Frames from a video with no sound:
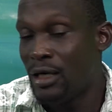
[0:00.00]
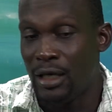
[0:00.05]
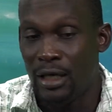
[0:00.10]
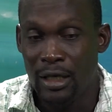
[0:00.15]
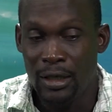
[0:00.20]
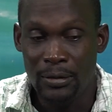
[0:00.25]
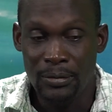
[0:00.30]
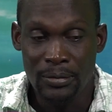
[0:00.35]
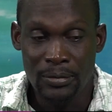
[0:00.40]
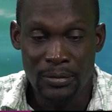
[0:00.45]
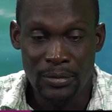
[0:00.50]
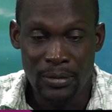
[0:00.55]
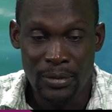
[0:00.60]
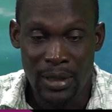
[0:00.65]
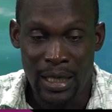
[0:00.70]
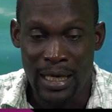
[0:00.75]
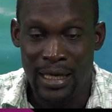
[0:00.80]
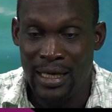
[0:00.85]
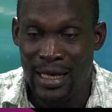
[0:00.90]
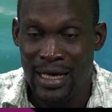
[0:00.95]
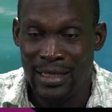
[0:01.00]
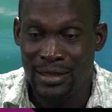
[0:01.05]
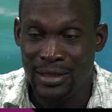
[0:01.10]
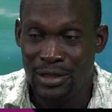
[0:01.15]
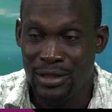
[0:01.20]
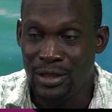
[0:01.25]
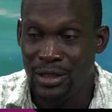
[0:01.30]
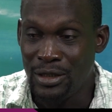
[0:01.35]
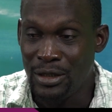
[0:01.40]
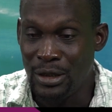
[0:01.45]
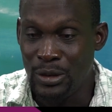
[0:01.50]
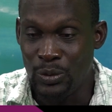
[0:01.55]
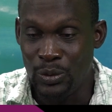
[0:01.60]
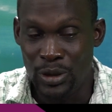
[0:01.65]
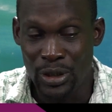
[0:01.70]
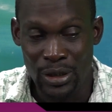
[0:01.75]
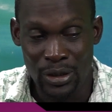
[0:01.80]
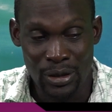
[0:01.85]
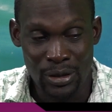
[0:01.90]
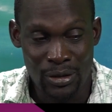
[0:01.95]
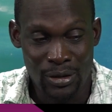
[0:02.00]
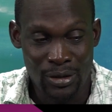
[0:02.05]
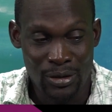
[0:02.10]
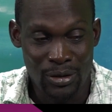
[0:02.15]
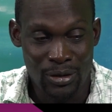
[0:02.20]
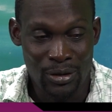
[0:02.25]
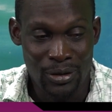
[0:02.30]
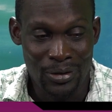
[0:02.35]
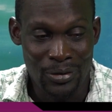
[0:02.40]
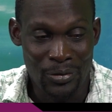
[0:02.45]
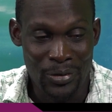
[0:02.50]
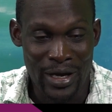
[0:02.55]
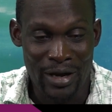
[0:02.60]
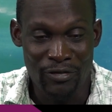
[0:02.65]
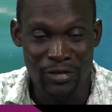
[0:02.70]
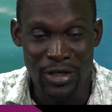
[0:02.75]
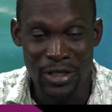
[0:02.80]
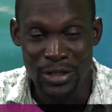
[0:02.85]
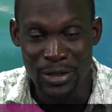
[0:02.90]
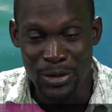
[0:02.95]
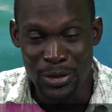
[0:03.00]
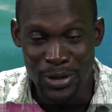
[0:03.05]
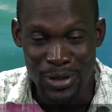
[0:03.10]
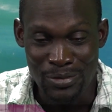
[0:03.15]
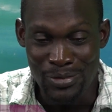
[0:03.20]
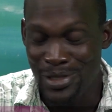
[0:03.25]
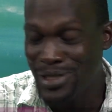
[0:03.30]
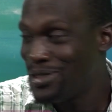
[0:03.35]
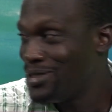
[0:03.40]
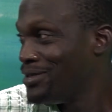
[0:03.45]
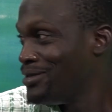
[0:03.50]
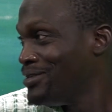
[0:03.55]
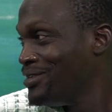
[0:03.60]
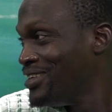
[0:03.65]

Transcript: At Lasages, we have keys to the building.